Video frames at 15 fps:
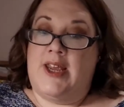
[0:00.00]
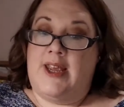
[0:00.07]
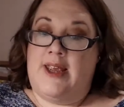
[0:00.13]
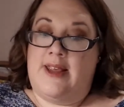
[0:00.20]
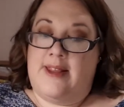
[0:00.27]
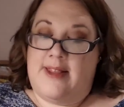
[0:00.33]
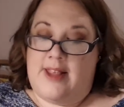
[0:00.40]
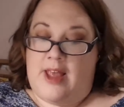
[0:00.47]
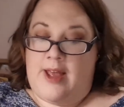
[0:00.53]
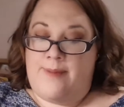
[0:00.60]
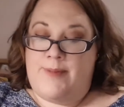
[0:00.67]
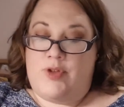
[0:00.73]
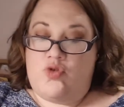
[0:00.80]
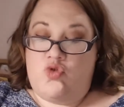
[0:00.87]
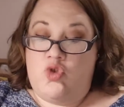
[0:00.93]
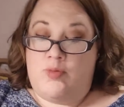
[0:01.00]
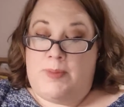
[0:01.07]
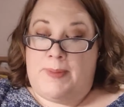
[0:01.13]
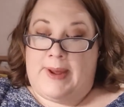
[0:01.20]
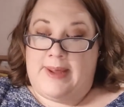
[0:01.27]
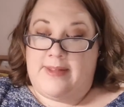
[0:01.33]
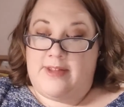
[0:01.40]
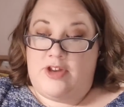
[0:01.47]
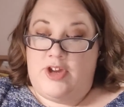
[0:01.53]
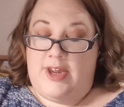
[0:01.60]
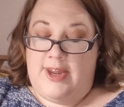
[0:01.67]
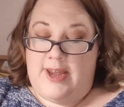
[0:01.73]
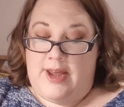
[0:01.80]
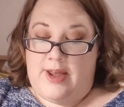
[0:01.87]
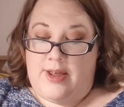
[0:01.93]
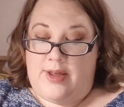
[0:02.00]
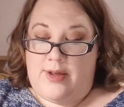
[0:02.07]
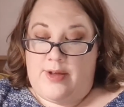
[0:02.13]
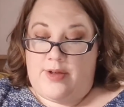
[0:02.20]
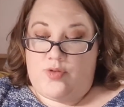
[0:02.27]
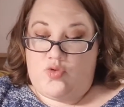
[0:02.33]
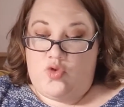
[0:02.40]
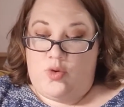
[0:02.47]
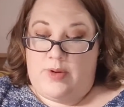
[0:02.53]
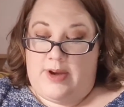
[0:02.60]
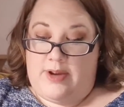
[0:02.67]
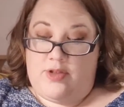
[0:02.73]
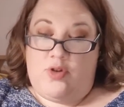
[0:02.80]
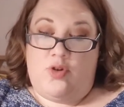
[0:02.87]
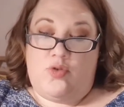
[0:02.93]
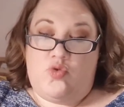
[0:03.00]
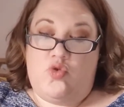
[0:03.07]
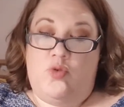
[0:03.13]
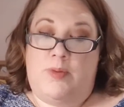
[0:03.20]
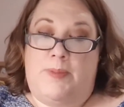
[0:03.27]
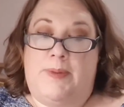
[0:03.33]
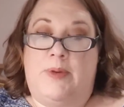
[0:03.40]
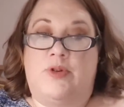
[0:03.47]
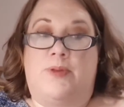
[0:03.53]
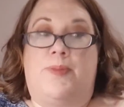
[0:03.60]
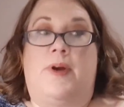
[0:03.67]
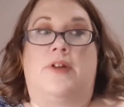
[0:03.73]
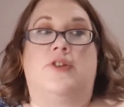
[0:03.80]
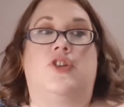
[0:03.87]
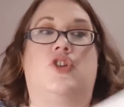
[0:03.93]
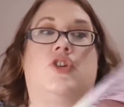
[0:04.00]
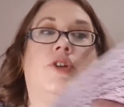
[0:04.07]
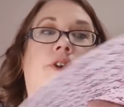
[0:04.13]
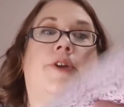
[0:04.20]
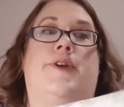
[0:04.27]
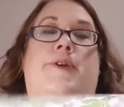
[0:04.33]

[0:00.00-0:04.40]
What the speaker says: is a strawberry base, and you can get a strawberry. It's got a strawberry builder punch.